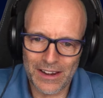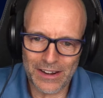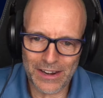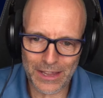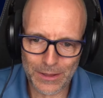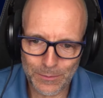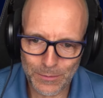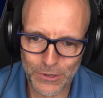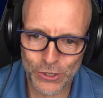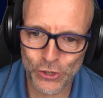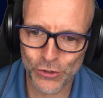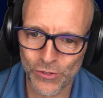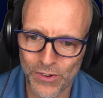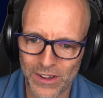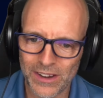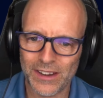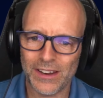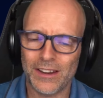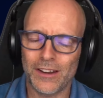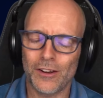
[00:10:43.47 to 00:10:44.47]
Let me
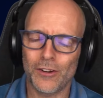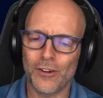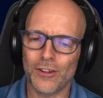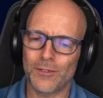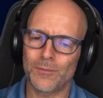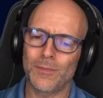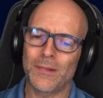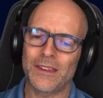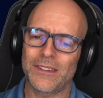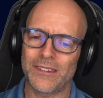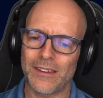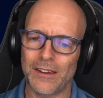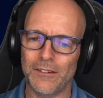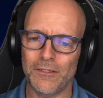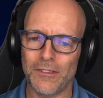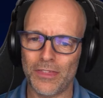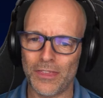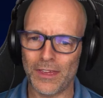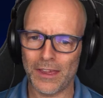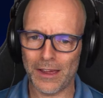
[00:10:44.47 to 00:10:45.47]
try that and not mix
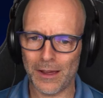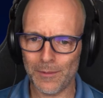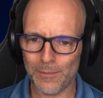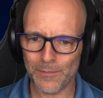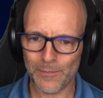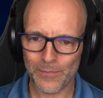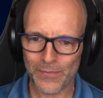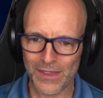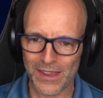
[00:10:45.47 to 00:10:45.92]
everything up.